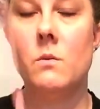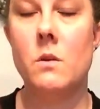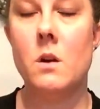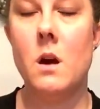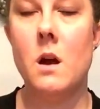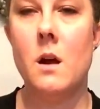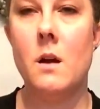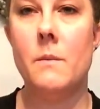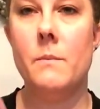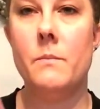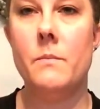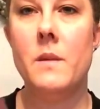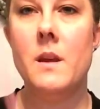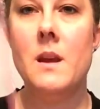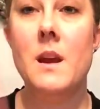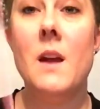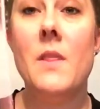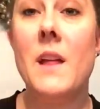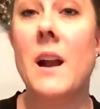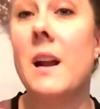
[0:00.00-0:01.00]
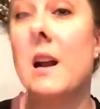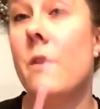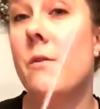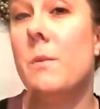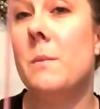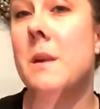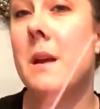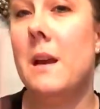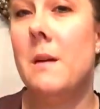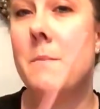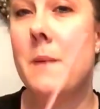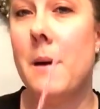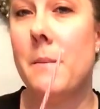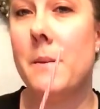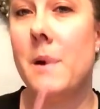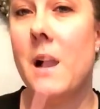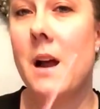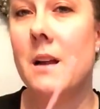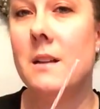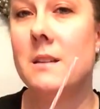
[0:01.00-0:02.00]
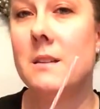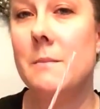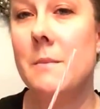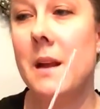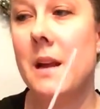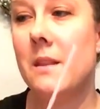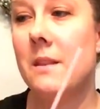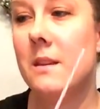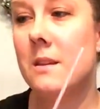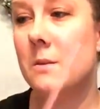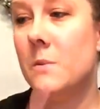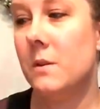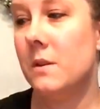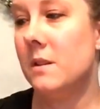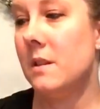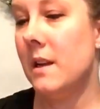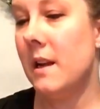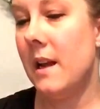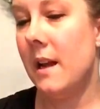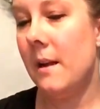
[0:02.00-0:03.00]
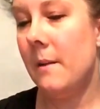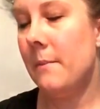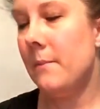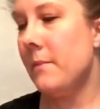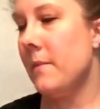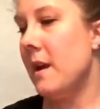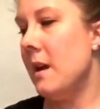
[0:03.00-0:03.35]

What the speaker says: that I got from Cake Pop Con to make this one today.